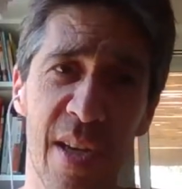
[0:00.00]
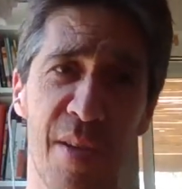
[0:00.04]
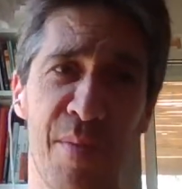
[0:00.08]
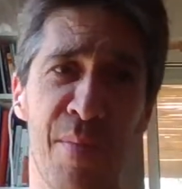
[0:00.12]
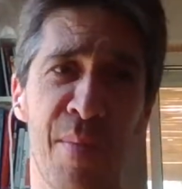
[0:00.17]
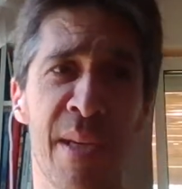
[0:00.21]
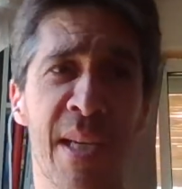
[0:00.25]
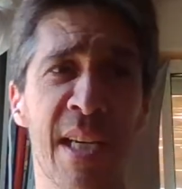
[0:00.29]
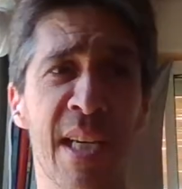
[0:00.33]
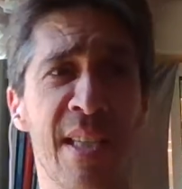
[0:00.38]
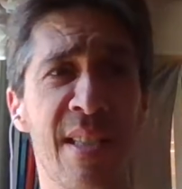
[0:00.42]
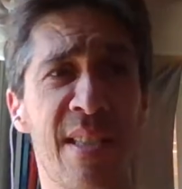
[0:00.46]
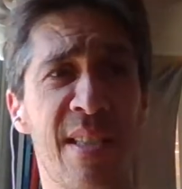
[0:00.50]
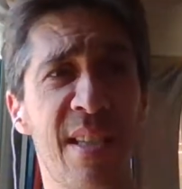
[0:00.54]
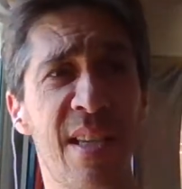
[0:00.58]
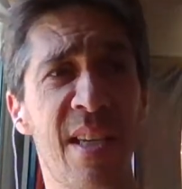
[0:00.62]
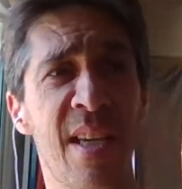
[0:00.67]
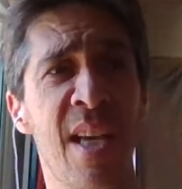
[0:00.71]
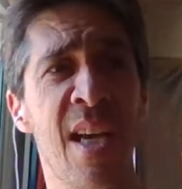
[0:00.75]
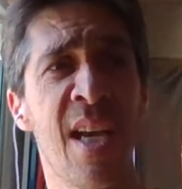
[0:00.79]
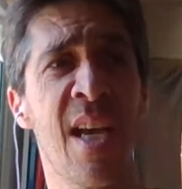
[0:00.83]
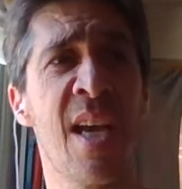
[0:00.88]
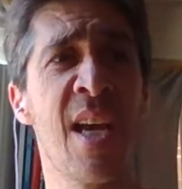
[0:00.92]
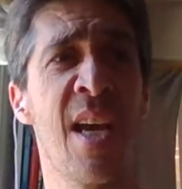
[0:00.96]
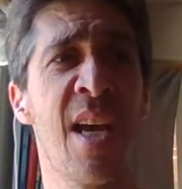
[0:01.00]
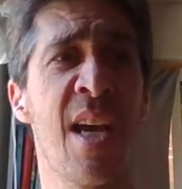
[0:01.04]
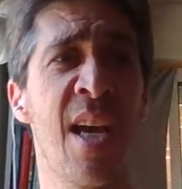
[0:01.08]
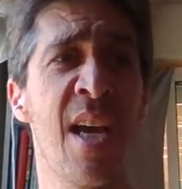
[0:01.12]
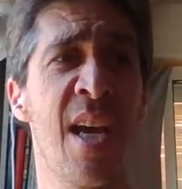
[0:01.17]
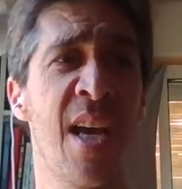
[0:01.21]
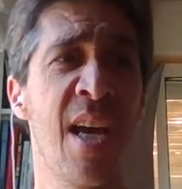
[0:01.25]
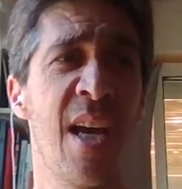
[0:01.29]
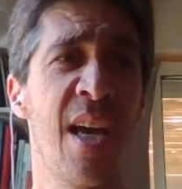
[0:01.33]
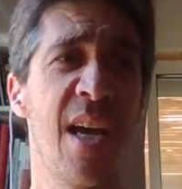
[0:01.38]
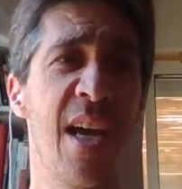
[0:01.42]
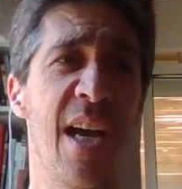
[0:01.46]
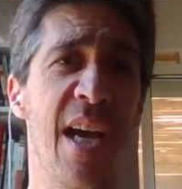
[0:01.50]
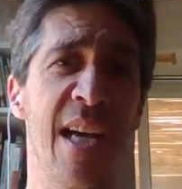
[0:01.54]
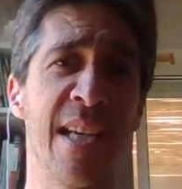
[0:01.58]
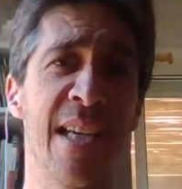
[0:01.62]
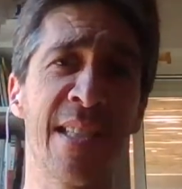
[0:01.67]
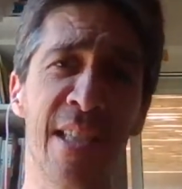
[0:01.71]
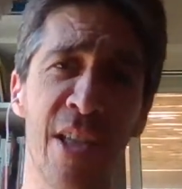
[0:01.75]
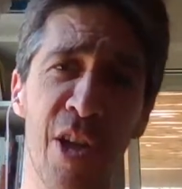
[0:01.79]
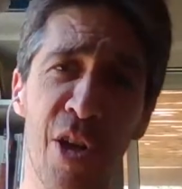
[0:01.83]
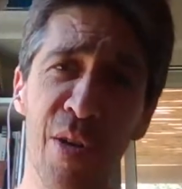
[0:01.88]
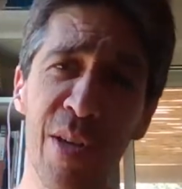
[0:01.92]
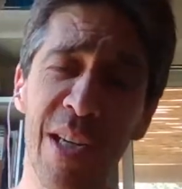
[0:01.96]
because
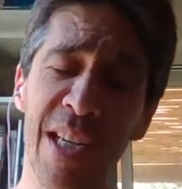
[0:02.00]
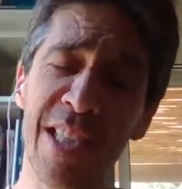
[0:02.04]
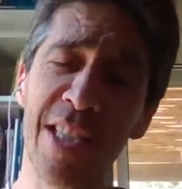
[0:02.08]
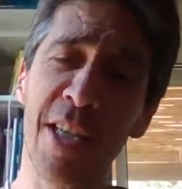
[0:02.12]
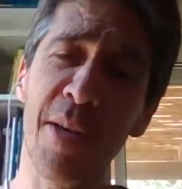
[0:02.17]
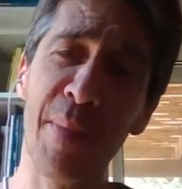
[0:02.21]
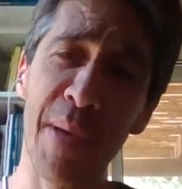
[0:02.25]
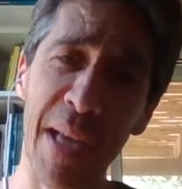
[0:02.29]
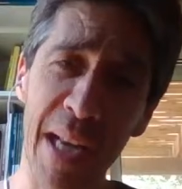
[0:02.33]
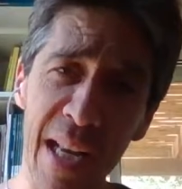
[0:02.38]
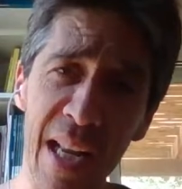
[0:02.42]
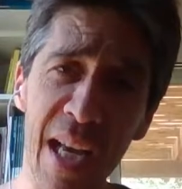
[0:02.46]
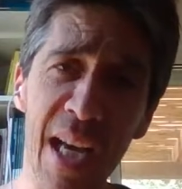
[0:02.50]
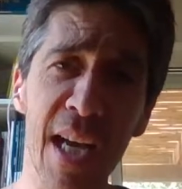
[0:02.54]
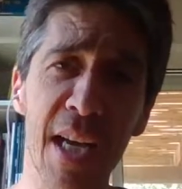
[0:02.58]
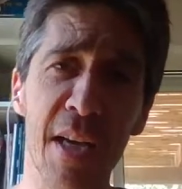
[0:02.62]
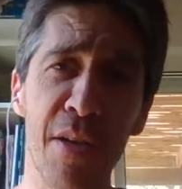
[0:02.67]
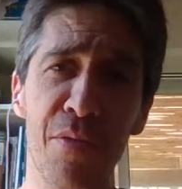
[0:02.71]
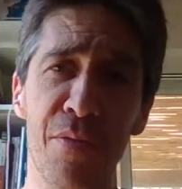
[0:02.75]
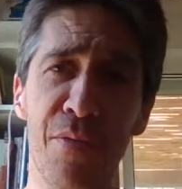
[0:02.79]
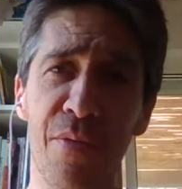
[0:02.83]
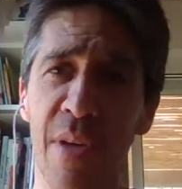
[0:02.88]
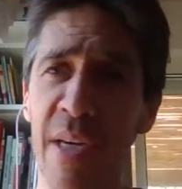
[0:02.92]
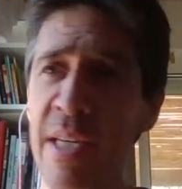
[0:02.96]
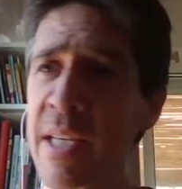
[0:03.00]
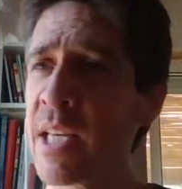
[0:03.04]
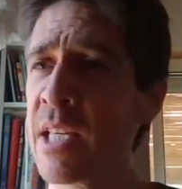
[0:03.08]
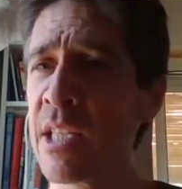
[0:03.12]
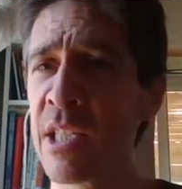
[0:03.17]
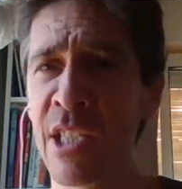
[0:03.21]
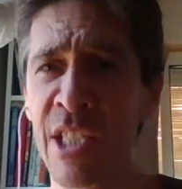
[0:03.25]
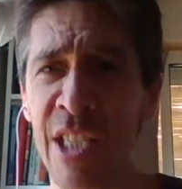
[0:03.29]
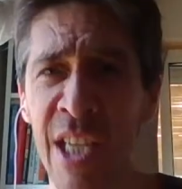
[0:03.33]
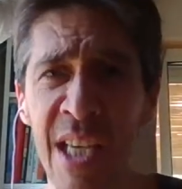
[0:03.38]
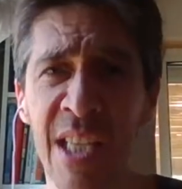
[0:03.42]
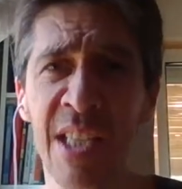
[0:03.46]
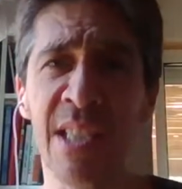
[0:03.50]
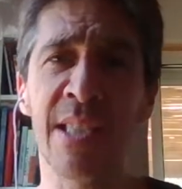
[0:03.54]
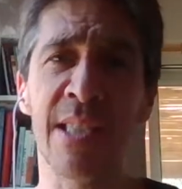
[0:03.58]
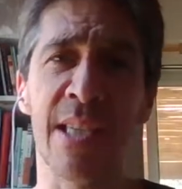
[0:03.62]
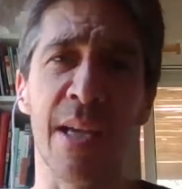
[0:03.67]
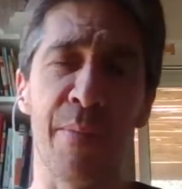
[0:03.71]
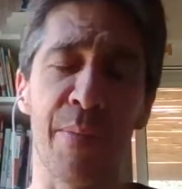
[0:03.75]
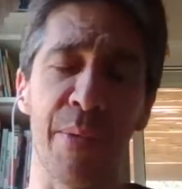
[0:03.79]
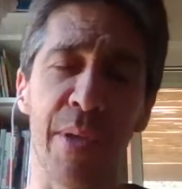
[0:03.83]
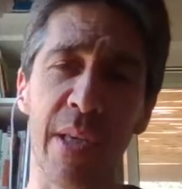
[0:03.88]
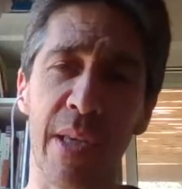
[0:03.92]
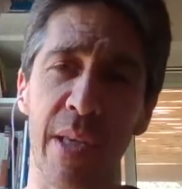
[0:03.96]
as long as I'm alive, I can change
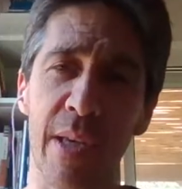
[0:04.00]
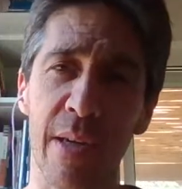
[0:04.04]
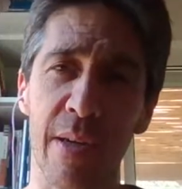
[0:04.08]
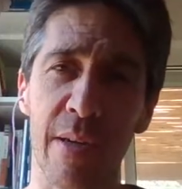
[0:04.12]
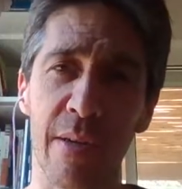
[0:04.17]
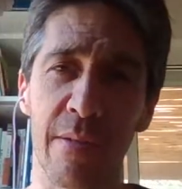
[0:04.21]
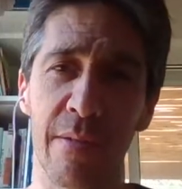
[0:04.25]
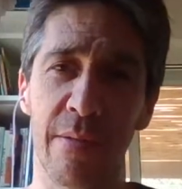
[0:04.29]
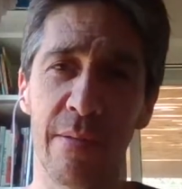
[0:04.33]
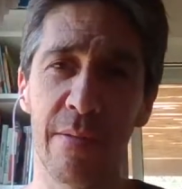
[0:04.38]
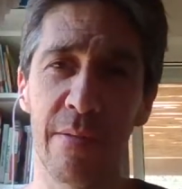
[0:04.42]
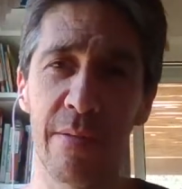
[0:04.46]
something here.